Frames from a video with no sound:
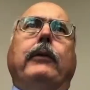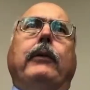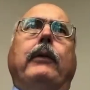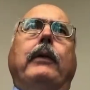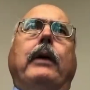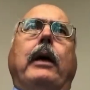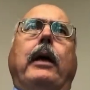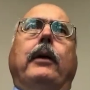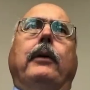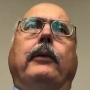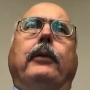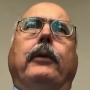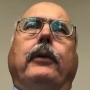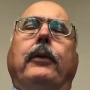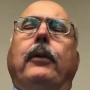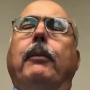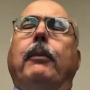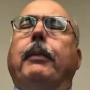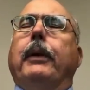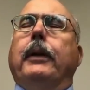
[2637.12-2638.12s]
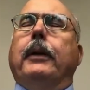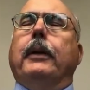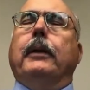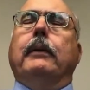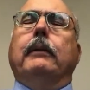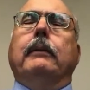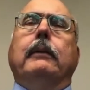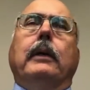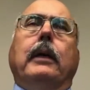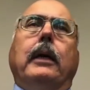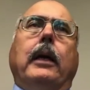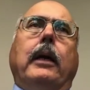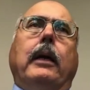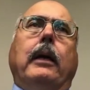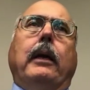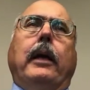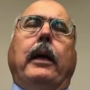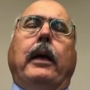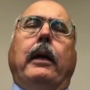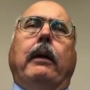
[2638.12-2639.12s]
entitled to their opinion, and,
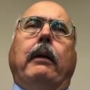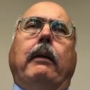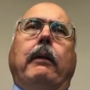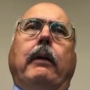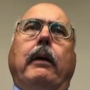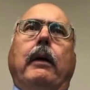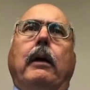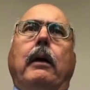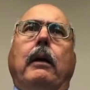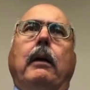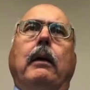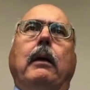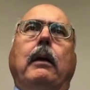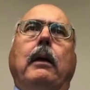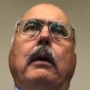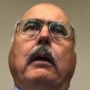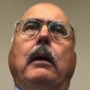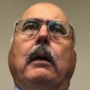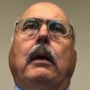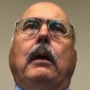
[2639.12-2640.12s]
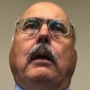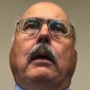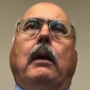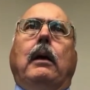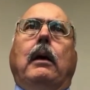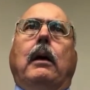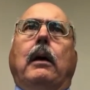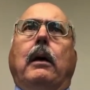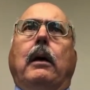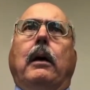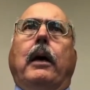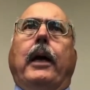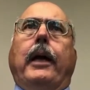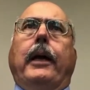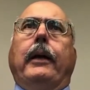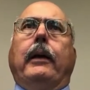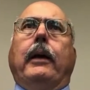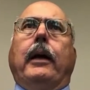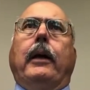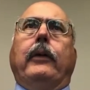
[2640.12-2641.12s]
and uh, uh,
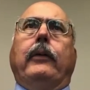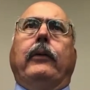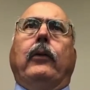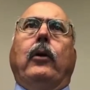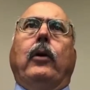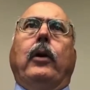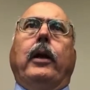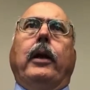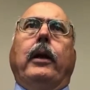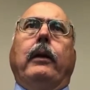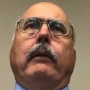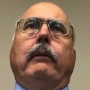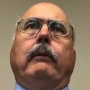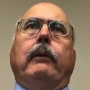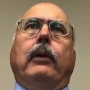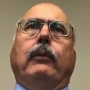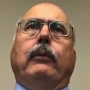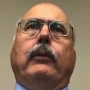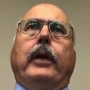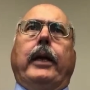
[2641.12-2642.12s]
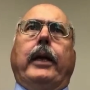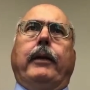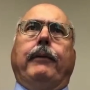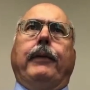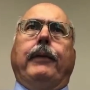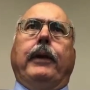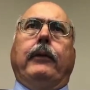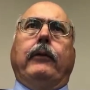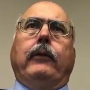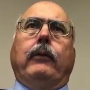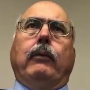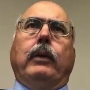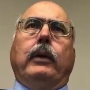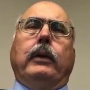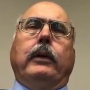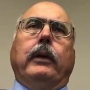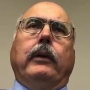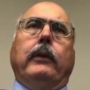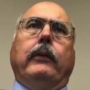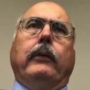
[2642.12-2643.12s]
I, I certainly don't take offense to what
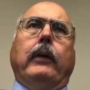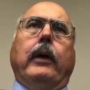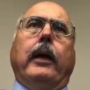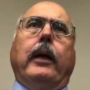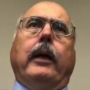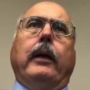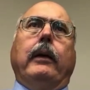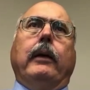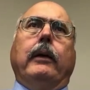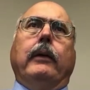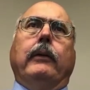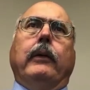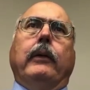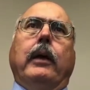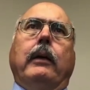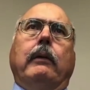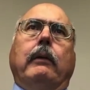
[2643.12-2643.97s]
they say. Is that